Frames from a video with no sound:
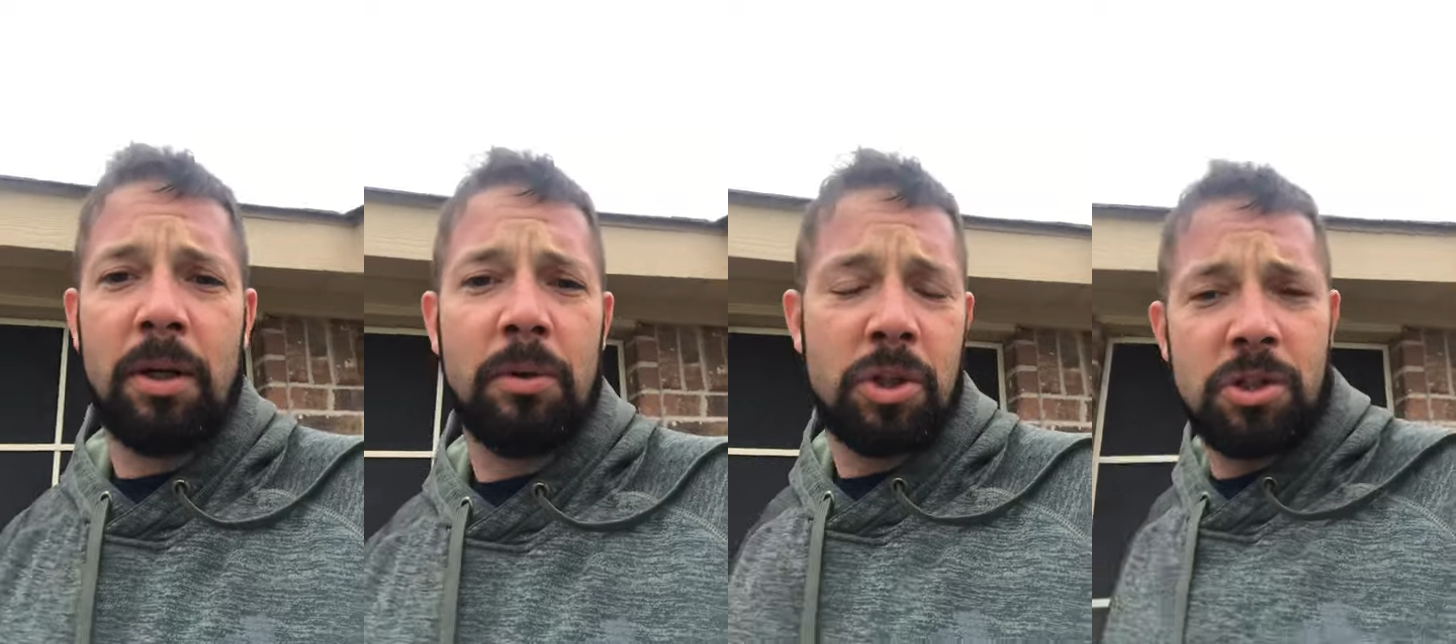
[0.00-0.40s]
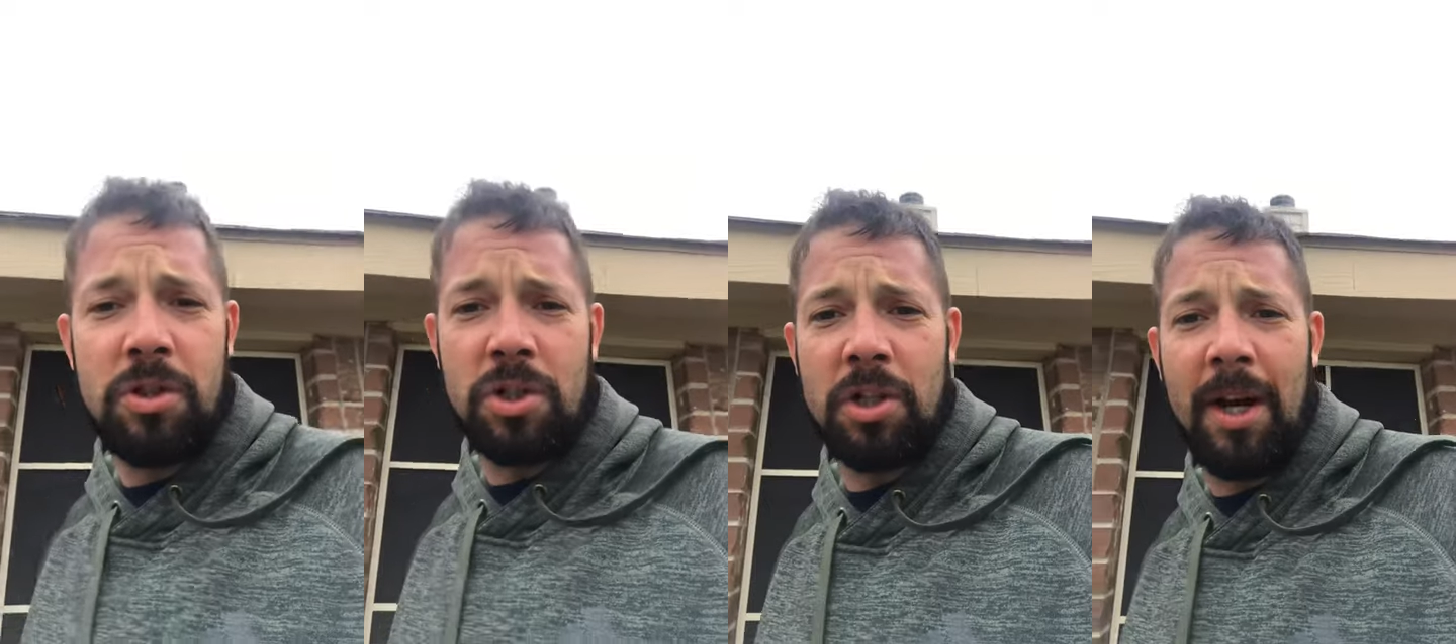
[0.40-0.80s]
We'll
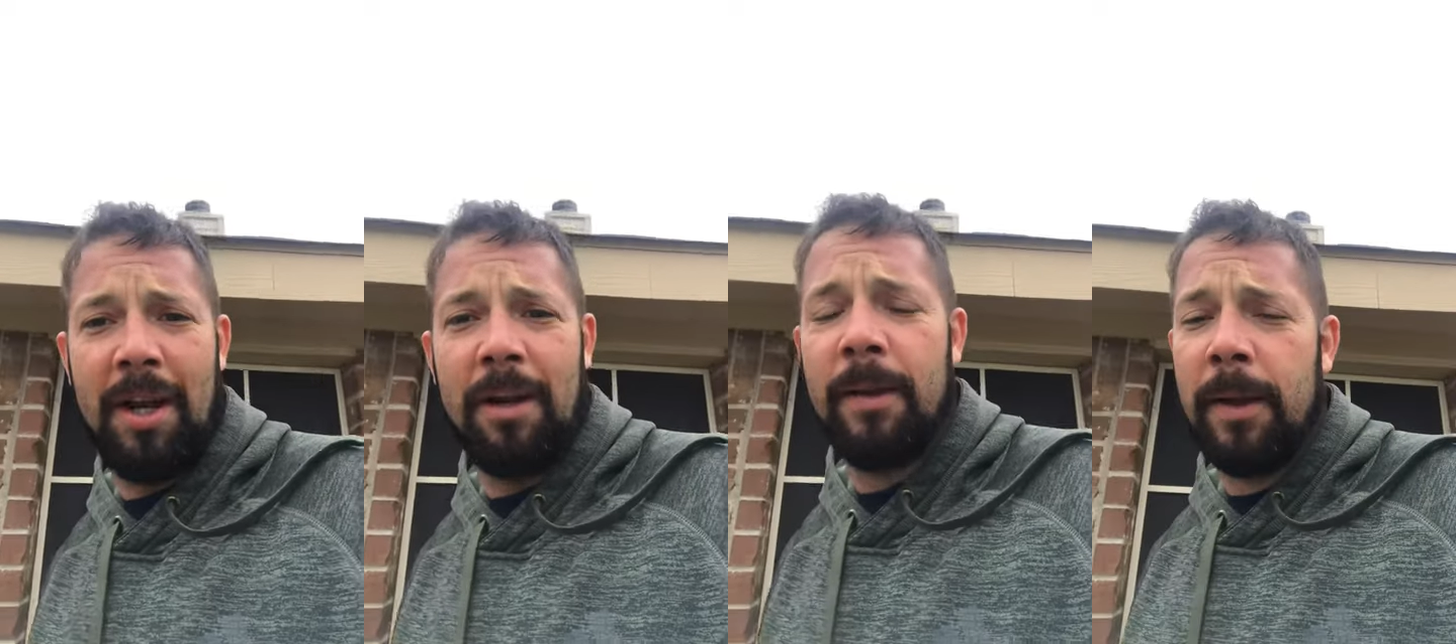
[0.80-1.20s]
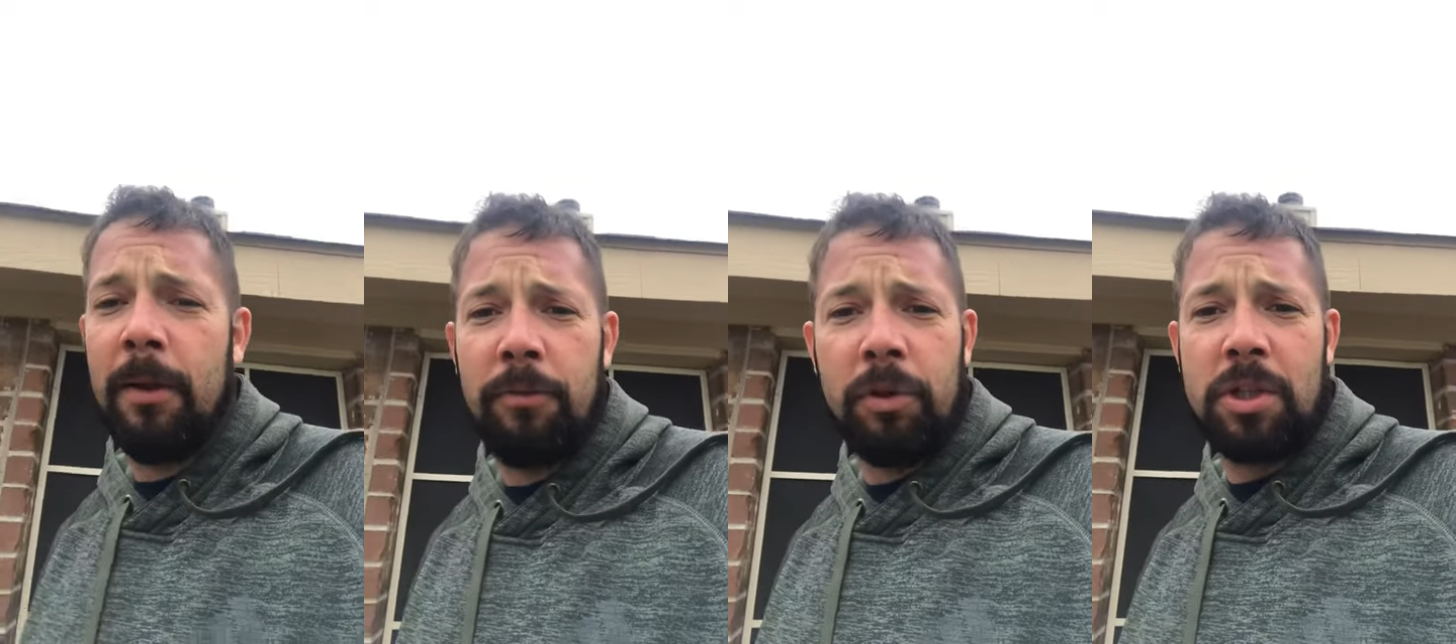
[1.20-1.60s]
shoot you straight,
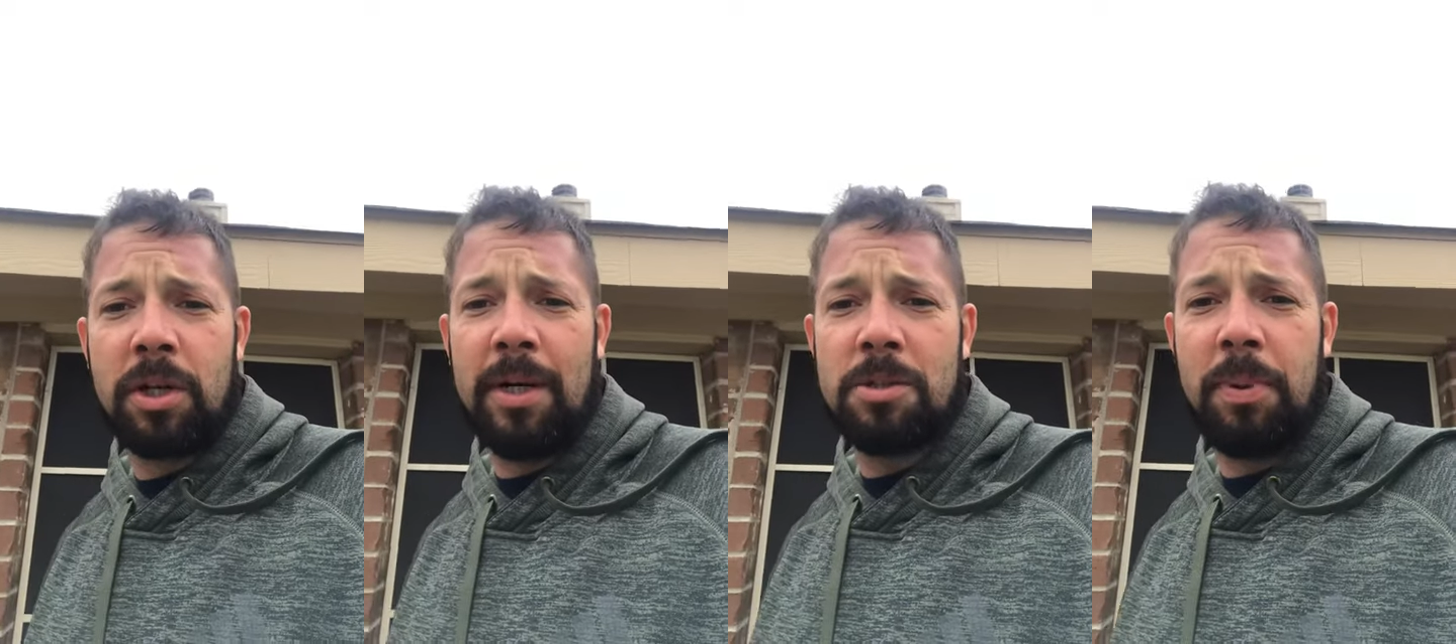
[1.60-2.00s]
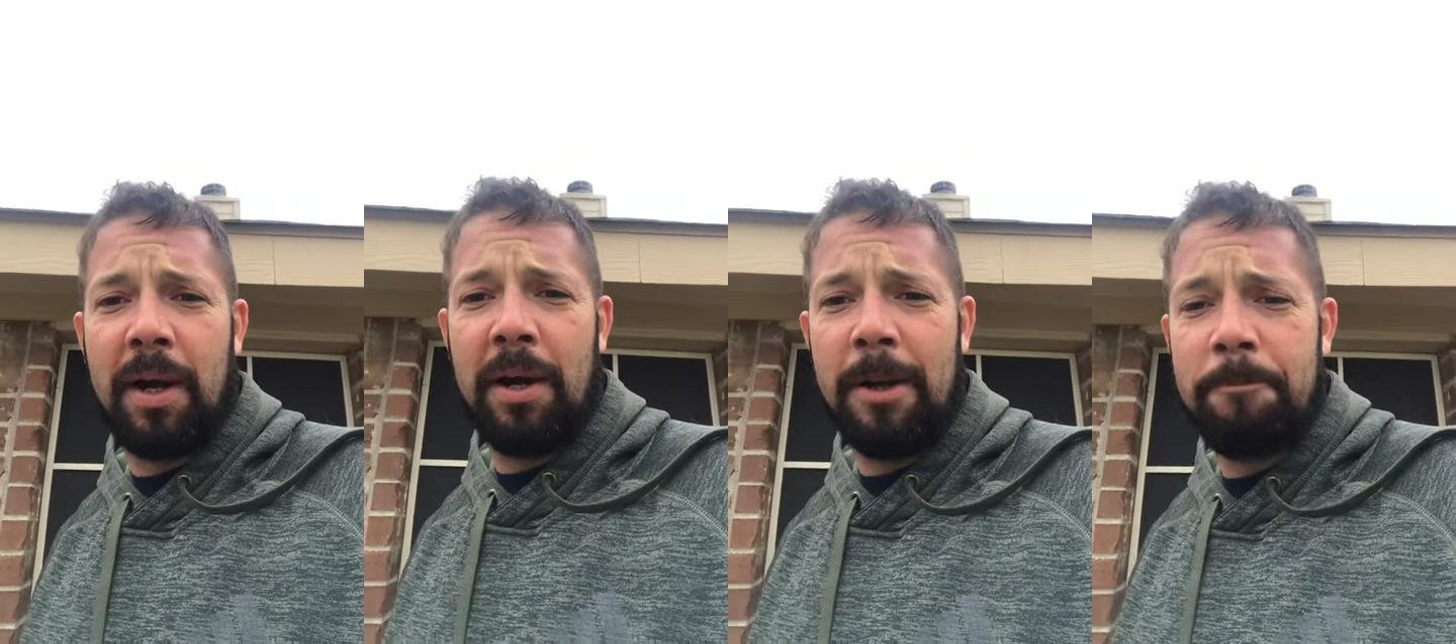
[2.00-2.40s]
fully
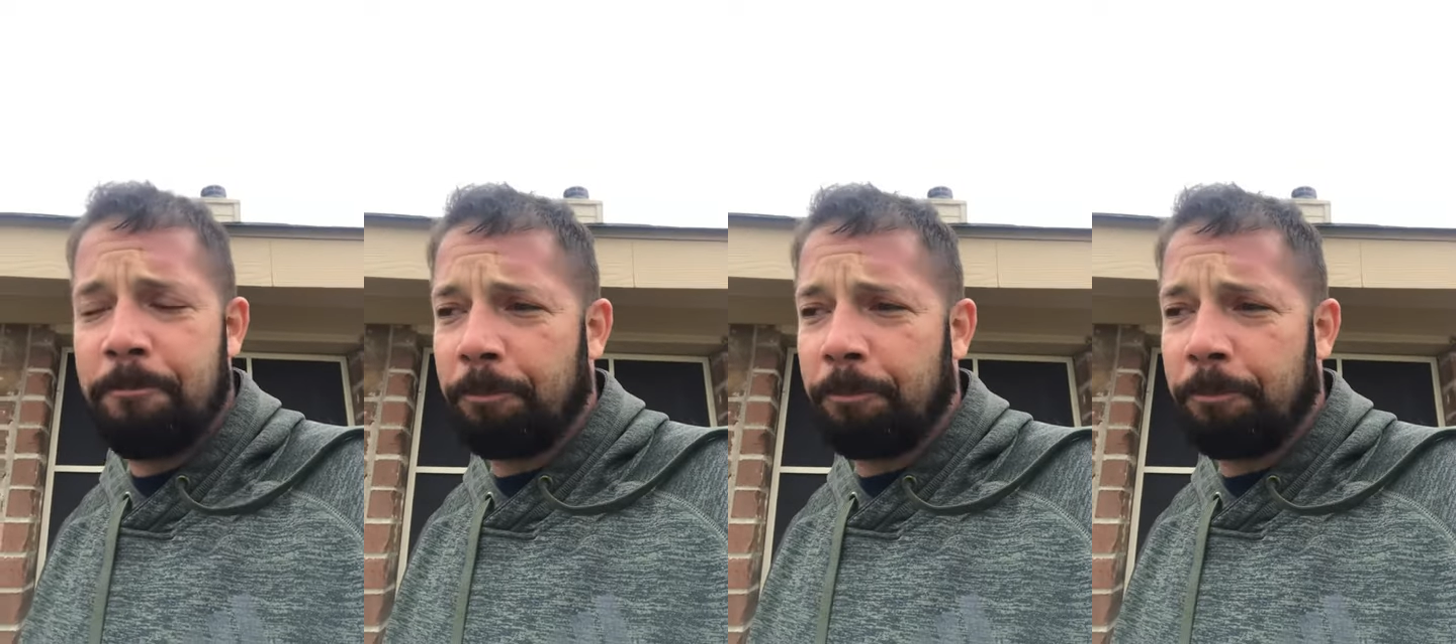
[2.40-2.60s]
transparent.